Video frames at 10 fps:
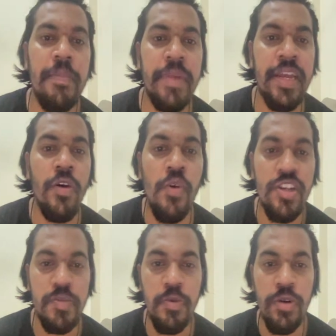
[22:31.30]

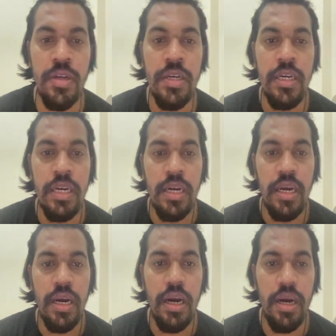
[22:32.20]
pre-OS boot.
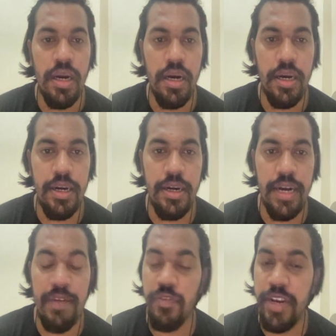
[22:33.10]

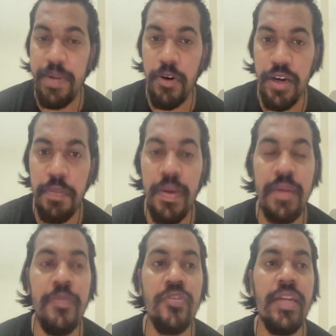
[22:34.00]
I have to read about it,
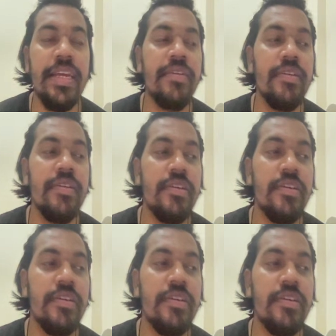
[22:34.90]
but usually
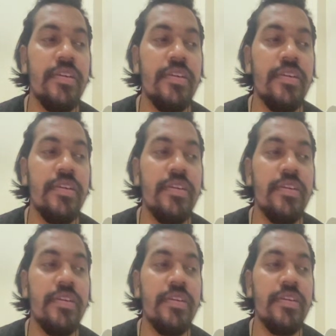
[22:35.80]
attackers,
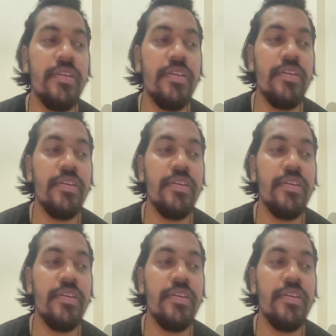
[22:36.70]
what they do,